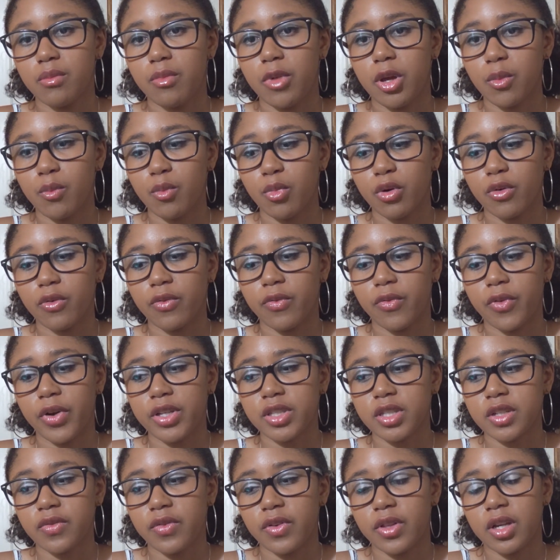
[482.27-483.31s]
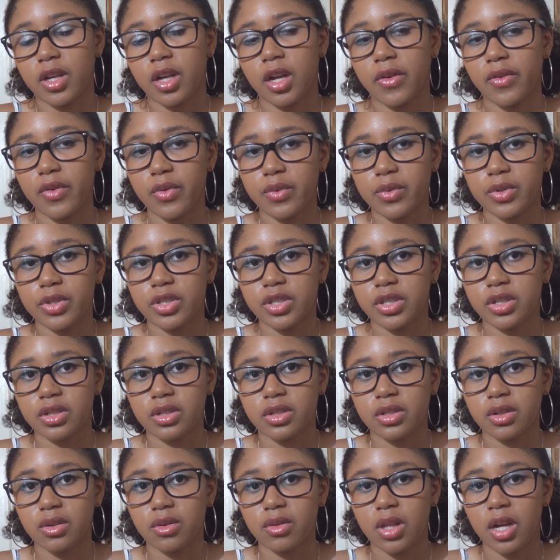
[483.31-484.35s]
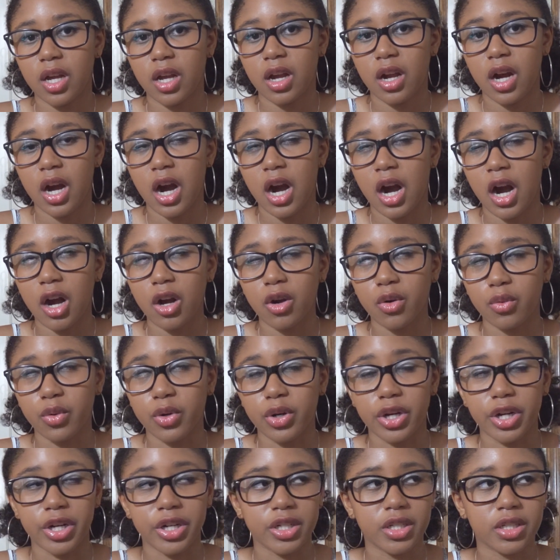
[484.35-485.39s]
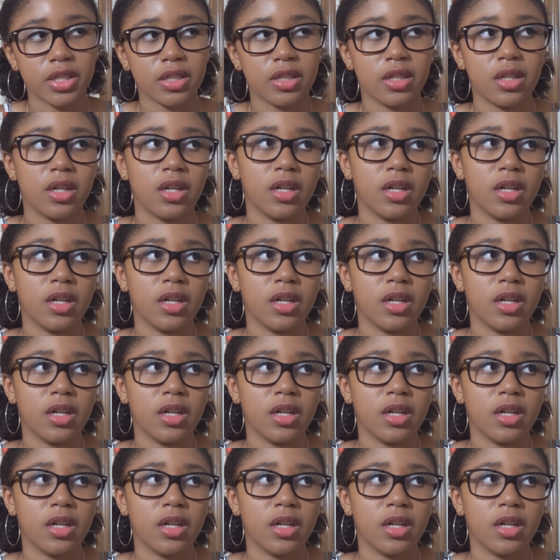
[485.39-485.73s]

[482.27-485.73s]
make more friends i feel like everyone's just so like awkward and